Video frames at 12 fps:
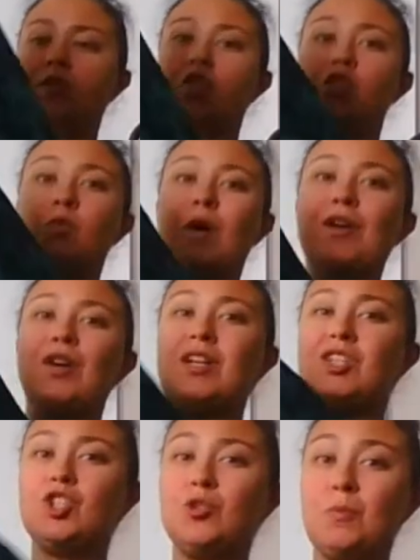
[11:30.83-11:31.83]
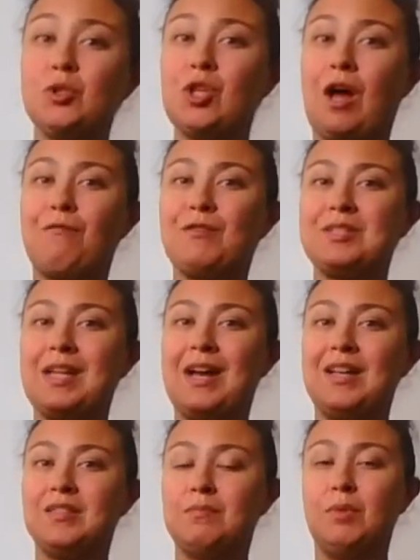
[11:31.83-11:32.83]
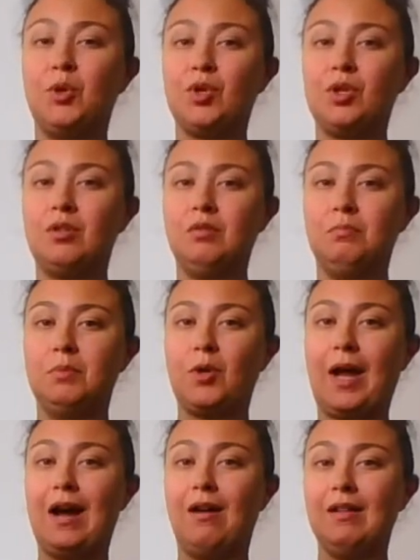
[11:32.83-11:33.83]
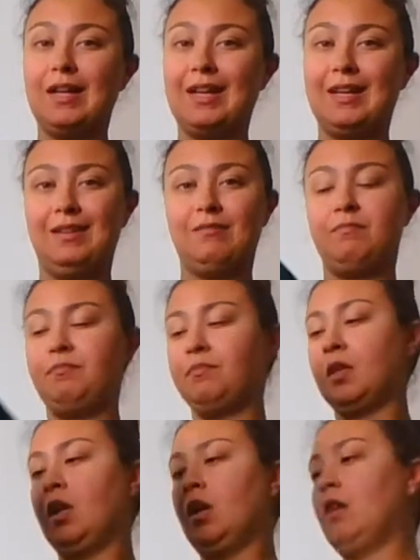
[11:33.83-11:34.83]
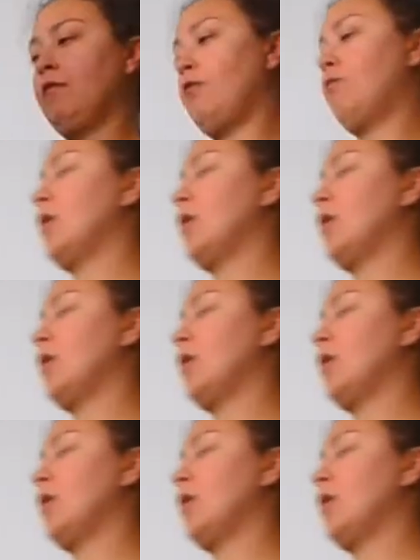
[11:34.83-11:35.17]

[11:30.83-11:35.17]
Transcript: sweater. It's super soft because it has modal modal in it. If you've